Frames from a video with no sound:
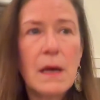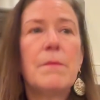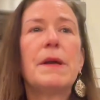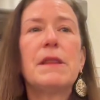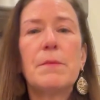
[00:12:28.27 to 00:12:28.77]

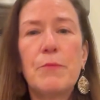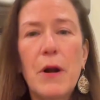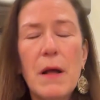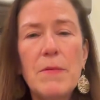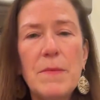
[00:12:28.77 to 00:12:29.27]
But the
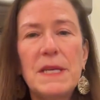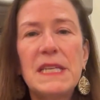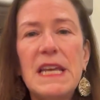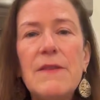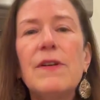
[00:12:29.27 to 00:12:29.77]
problem is,
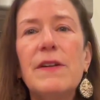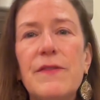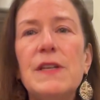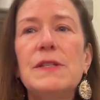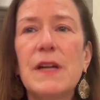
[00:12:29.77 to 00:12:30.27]
even if
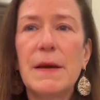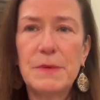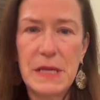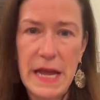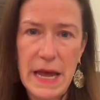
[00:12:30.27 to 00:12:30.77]
he
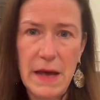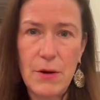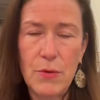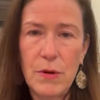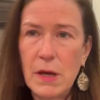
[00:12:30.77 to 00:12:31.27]
stops
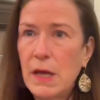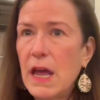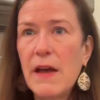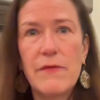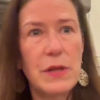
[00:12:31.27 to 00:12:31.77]
now,
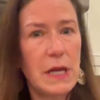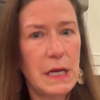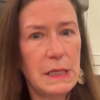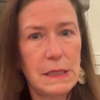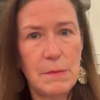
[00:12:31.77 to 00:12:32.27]
everything
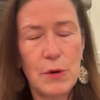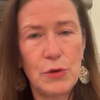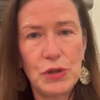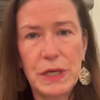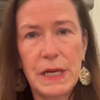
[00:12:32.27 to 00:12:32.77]
is in
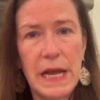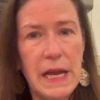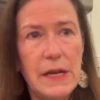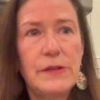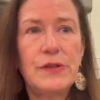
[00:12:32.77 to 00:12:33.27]
motion
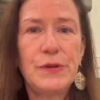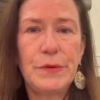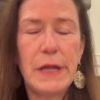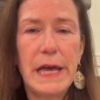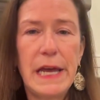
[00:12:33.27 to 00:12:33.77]
and it's too
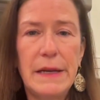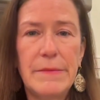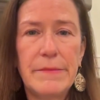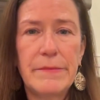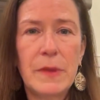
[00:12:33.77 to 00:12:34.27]
late.
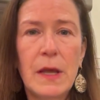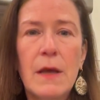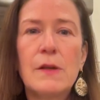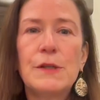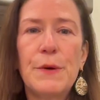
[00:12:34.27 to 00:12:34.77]

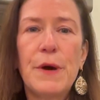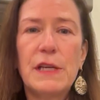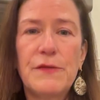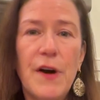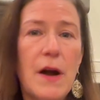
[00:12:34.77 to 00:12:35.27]
So
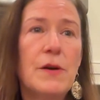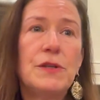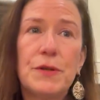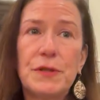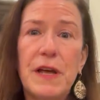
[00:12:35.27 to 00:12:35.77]
as far as
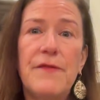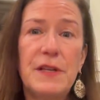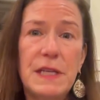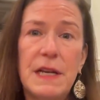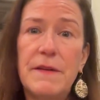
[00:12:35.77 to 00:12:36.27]
yourself
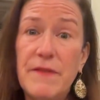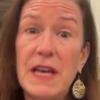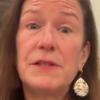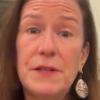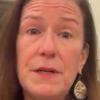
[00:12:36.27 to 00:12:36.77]
as an
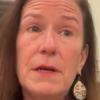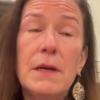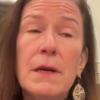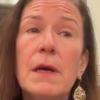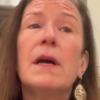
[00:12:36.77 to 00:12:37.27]

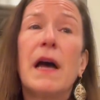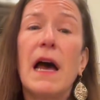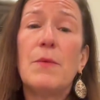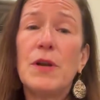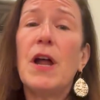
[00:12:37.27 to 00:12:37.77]
investor,
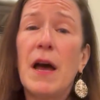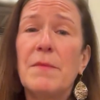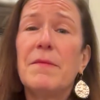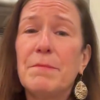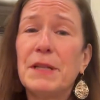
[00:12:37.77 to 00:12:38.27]
I would
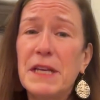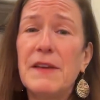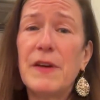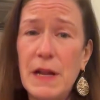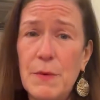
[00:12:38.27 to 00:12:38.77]
not
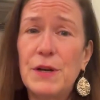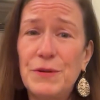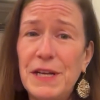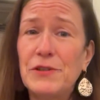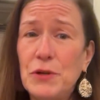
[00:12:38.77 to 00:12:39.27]
believe anyone who
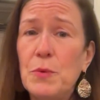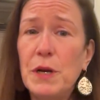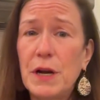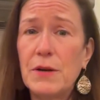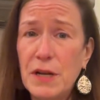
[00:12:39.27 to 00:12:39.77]
tells you
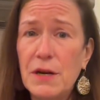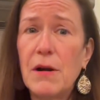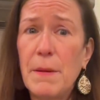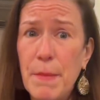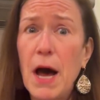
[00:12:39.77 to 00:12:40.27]
we are near
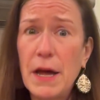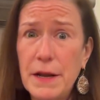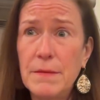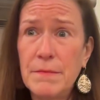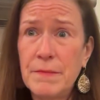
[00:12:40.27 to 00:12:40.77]
a
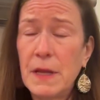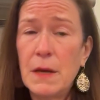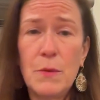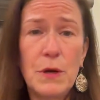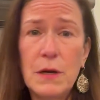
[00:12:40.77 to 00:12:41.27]
bottom.
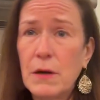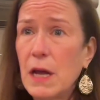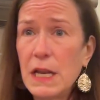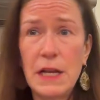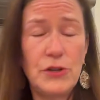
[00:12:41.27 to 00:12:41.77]
We are
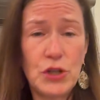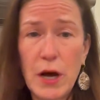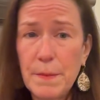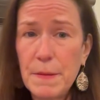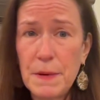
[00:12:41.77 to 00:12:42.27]
in a
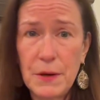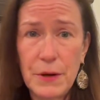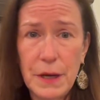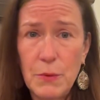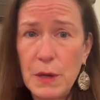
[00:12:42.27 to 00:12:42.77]
choppy
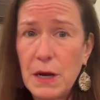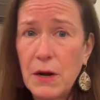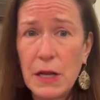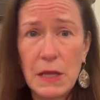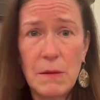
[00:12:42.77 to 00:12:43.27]
period. We
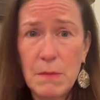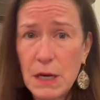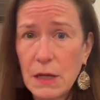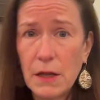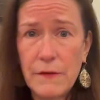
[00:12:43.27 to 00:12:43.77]
are in the
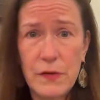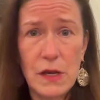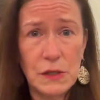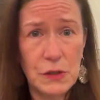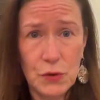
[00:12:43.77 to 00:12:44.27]
middle of
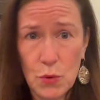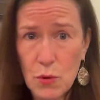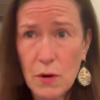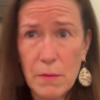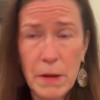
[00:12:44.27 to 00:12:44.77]
this
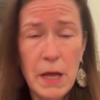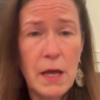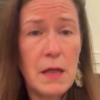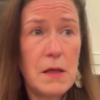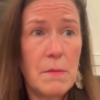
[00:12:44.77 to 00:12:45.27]
storm.
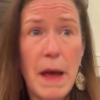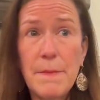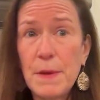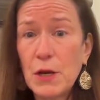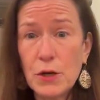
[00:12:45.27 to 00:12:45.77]
There
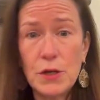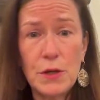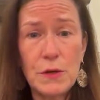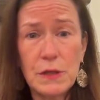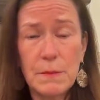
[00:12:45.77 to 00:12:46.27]
might be good
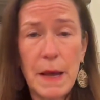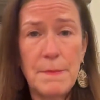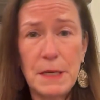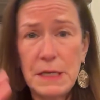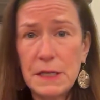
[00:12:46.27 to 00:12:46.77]
news. There might
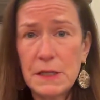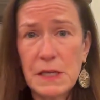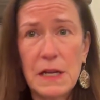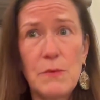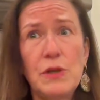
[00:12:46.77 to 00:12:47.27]
be deals
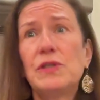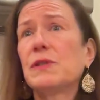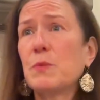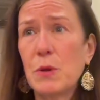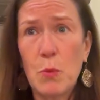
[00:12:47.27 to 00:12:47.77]
that he
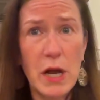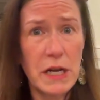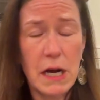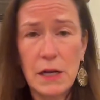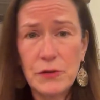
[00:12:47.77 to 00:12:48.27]
reaches with one
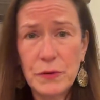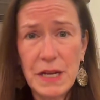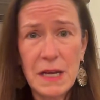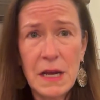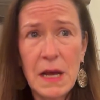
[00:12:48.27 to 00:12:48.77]

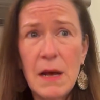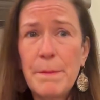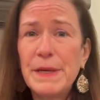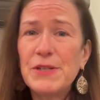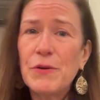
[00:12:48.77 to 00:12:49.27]
country,
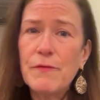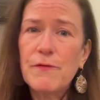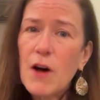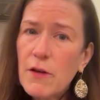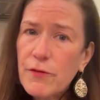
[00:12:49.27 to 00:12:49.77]
but don't
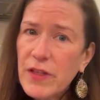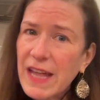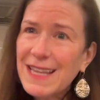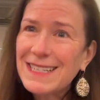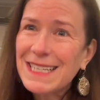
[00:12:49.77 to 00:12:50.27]
fall for
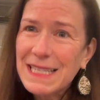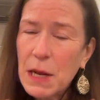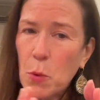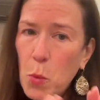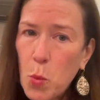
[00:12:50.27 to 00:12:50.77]
that. That's just
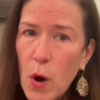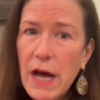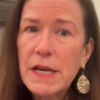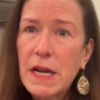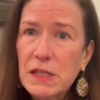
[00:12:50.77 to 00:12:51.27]
like
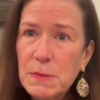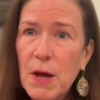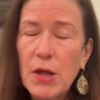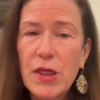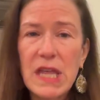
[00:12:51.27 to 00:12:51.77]
one
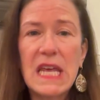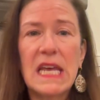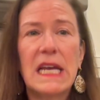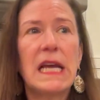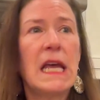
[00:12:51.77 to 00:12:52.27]
small
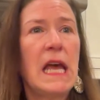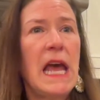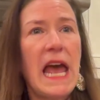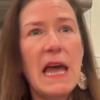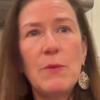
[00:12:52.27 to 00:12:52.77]
thing.
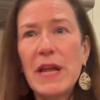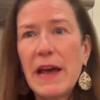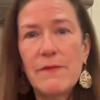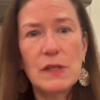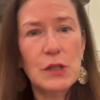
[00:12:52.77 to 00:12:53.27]
And we
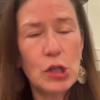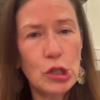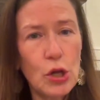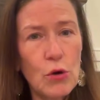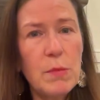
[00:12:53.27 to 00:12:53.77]
have this
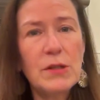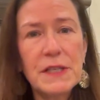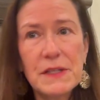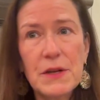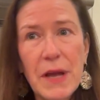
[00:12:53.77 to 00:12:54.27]
global
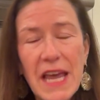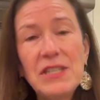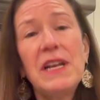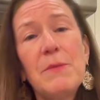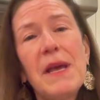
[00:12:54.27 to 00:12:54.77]

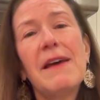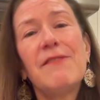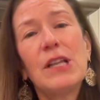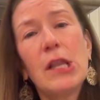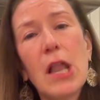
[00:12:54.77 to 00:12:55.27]
dislocation, and we have
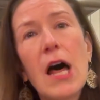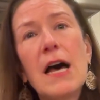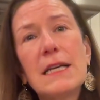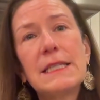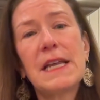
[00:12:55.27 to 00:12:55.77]
a
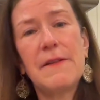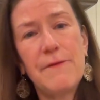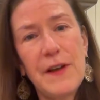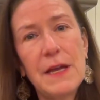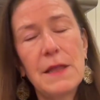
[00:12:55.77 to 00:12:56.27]
loss in
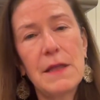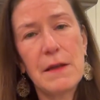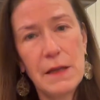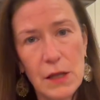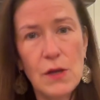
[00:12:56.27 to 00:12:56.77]
faith
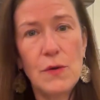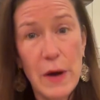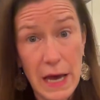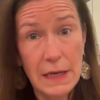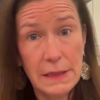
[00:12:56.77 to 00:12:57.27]
in the
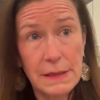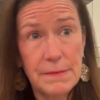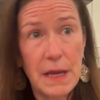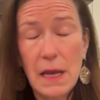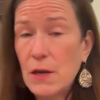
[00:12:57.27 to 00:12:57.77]
US.
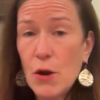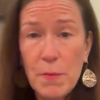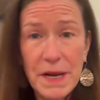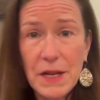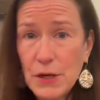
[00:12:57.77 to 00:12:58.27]
And
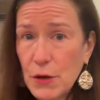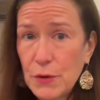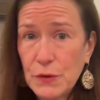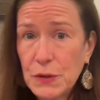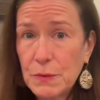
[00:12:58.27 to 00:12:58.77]
nobody
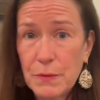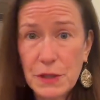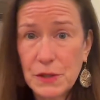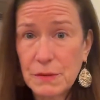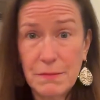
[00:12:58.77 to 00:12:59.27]
knows
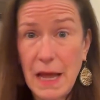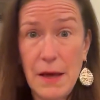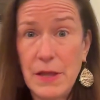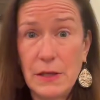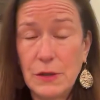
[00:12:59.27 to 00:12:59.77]
how
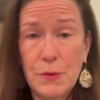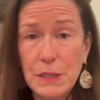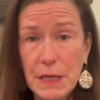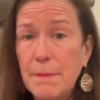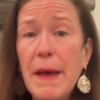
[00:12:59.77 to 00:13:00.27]
that's going
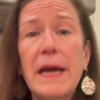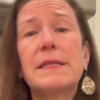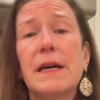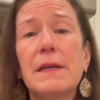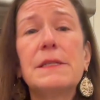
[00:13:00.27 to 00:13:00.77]
to impact
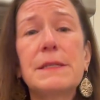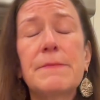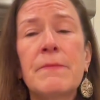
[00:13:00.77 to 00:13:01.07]
us.